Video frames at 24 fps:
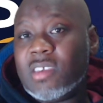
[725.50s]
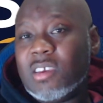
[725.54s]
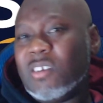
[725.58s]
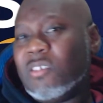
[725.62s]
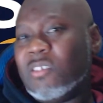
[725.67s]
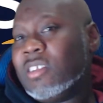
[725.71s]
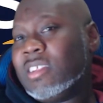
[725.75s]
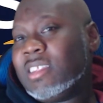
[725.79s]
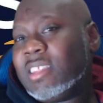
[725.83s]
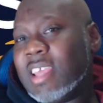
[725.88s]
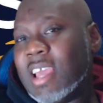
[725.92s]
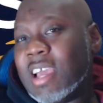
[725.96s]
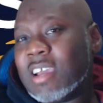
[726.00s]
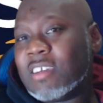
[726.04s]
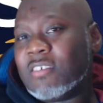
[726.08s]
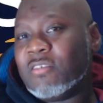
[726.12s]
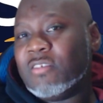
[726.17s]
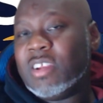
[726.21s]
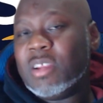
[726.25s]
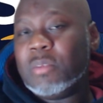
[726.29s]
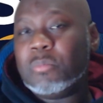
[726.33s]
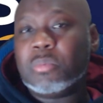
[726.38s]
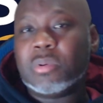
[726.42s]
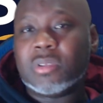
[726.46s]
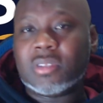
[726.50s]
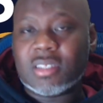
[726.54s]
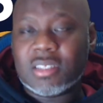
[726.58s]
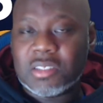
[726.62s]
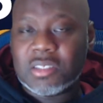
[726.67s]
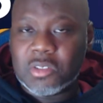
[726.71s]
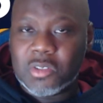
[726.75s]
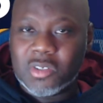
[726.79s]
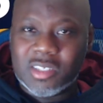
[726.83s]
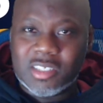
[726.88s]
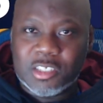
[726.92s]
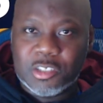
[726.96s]
only thing I can really put this
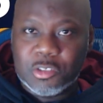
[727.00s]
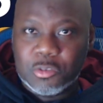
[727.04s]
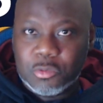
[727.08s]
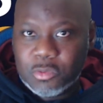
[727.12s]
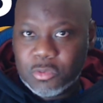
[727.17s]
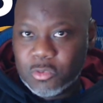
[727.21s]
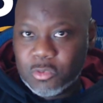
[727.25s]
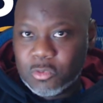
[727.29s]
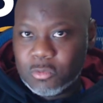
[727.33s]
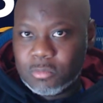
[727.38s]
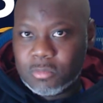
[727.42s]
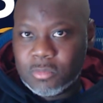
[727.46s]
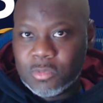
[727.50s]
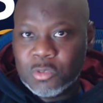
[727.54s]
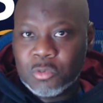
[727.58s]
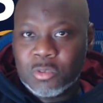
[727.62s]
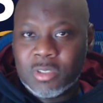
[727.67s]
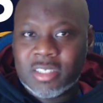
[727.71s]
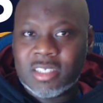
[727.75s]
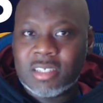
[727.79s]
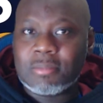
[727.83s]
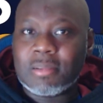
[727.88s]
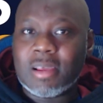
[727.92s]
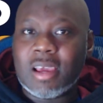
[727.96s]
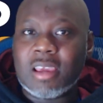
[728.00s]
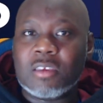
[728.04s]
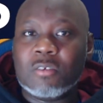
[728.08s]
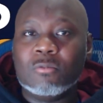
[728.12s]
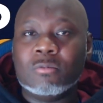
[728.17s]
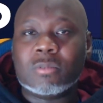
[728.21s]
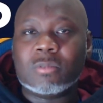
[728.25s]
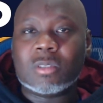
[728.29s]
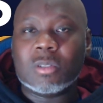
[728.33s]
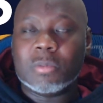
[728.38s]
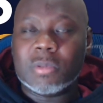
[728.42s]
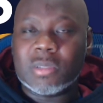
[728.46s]
on is YouTube. It seems like
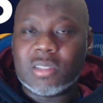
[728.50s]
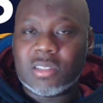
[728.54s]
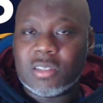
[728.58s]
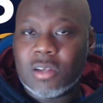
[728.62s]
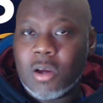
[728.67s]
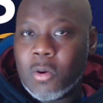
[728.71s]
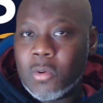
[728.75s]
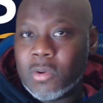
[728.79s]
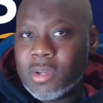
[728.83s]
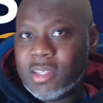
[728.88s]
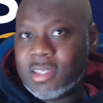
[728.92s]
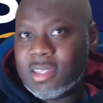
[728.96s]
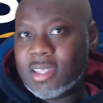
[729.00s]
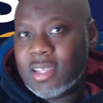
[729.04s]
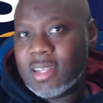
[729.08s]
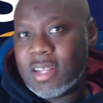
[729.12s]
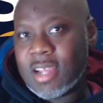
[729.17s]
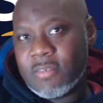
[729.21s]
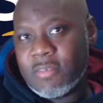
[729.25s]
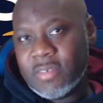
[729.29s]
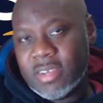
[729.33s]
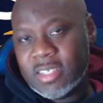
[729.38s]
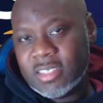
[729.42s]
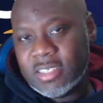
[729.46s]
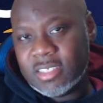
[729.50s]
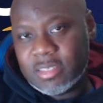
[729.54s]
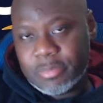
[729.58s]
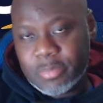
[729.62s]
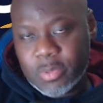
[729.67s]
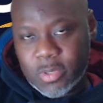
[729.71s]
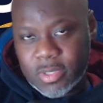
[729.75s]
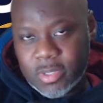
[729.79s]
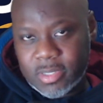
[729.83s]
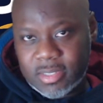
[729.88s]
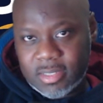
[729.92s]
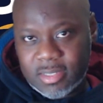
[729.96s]
YouTube is the only thing that really
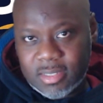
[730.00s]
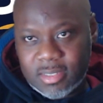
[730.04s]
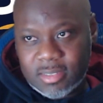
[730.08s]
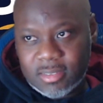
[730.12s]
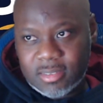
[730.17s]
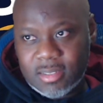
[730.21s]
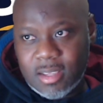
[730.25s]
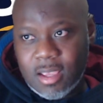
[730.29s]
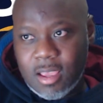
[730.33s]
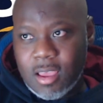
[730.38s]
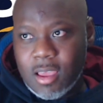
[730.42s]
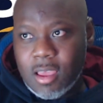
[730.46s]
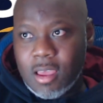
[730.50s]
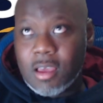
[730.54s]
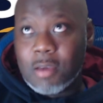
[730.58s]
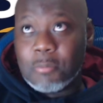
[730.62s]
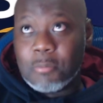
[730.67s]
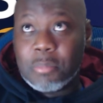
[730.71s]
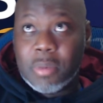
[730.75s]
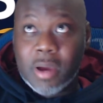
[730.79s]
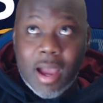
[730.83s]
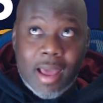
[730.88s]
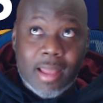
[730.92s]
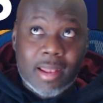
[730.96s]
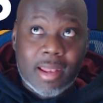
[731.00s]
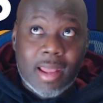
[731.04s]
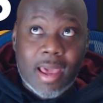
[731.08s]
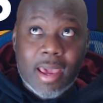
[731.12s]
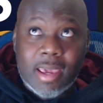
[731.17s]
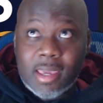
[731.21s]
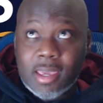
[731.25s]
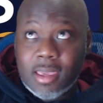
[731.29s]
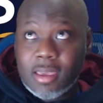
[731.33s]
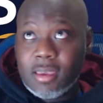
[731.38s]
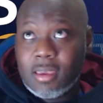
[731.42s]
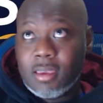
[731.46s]
supports this. But I like
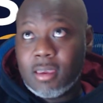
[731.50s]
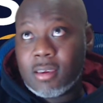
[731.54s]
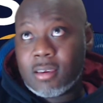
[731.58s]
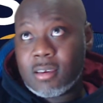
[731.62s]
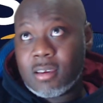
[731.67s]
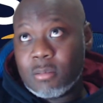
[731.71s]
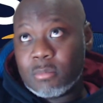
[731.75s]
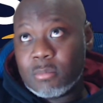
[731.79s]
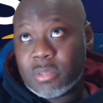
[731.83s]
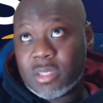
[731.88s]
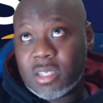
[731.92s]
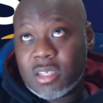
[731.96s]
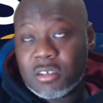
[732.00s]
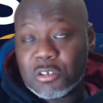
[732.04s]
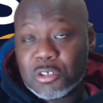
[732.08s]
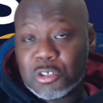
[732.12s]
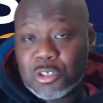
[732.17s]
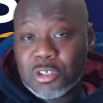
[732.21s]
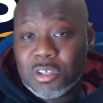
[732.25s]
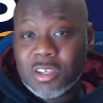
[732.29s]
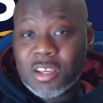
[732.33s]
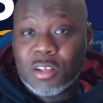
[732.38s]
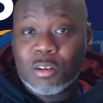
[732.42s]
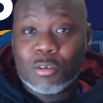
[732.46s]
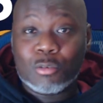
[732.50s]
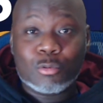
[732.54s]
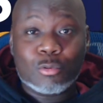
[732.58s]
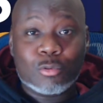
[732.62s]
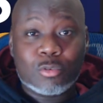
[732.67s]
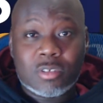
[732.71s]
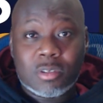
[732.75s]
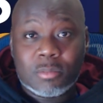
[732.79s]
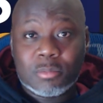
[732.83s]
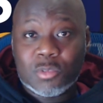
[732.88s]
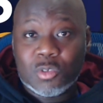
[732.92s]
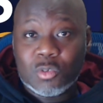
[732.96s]
it. It comes in good. It don't use
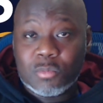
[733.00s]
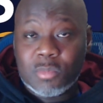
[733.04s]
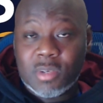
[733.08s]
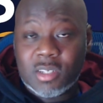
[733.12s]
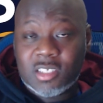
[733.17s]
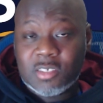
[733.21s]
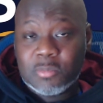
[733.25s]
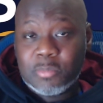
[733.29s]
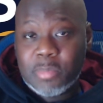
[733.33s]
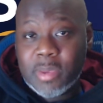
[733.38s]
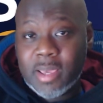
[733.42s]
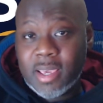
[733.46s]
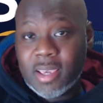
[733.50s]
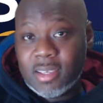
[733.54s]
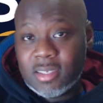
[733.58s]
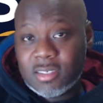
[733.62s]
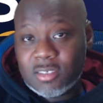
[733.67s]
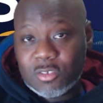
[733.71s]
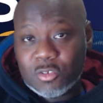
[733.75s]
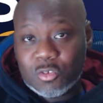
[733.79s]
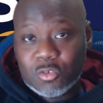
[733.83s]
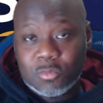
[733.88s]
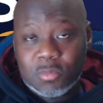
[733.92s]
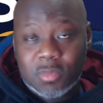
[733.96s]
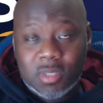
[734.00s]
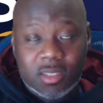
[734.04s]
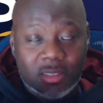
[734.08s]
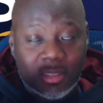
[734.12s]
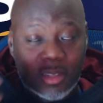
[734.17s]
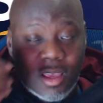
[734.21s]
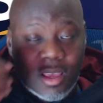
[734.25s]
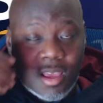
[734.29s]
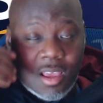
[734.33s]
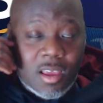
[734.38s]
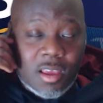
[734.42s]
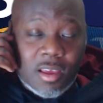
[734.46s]
up too much space, too much.
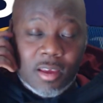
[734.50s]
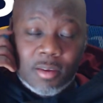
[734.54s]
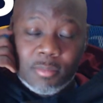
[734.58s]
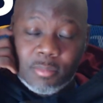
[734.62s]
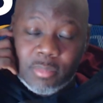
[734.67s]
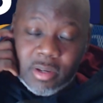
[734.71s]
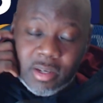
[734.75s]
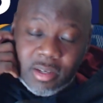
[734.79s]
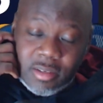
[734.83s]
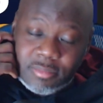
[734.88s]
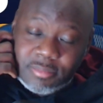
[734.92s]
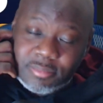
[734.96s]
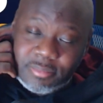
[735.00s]
But